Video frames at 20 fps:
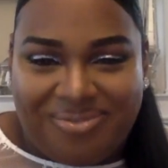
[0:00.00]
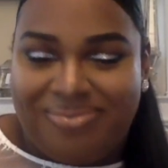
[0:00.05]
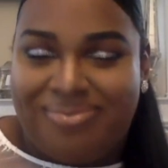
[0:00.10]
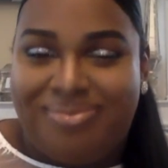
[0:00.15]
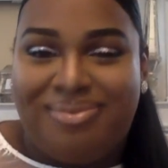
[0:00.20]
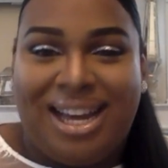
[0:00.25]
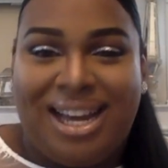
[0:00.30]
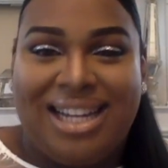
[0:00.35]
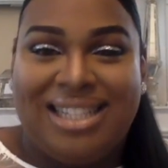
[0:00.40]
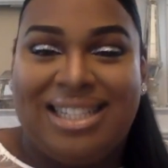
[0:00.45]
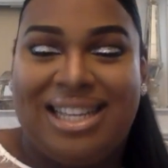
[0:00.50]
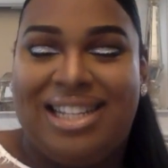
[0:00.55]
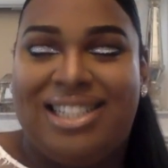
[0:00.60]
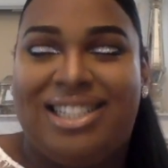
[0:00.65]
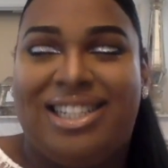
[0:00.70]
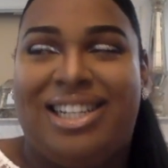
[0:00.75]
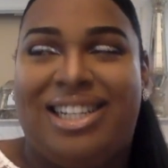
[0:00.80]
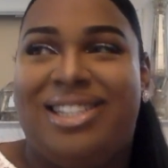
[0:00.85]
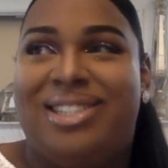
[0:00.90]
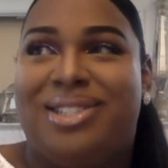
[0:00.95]
my
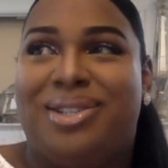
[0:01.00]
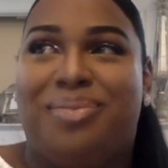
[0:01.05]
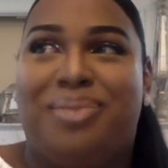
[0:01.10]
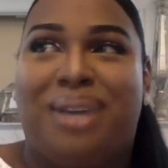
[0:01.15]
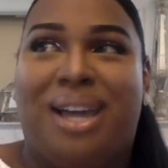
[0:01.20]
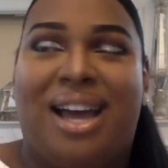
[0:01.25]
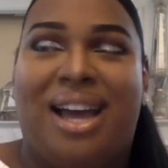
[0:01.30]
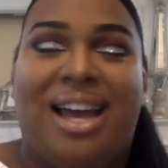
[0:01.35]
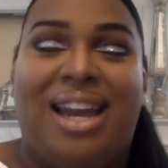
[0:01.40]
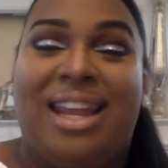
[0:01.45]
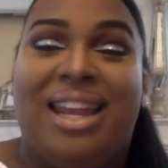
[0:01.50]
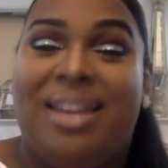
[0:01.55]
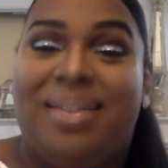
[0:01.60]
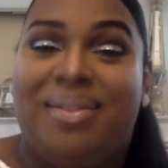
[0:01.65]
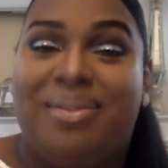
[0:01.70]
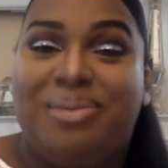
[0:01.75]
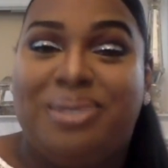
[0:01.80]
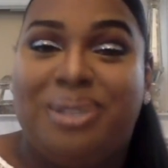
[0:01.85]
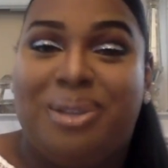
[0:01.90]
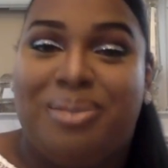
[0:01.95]
extensions. Oh my god, I love
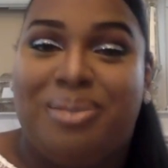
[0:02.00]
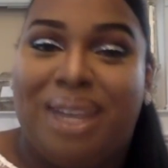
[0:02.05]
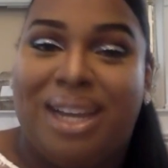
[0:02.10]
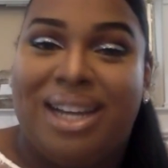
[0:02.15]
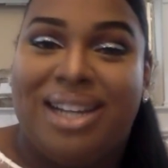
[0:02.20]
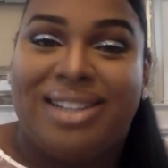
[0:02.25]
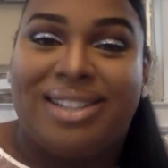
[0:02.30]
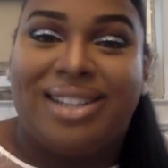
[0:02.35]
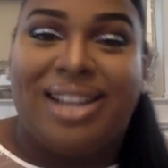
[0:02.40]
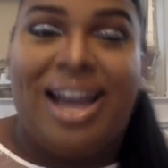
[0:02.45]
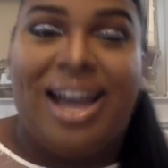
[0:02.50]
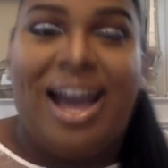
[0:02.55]
them so much.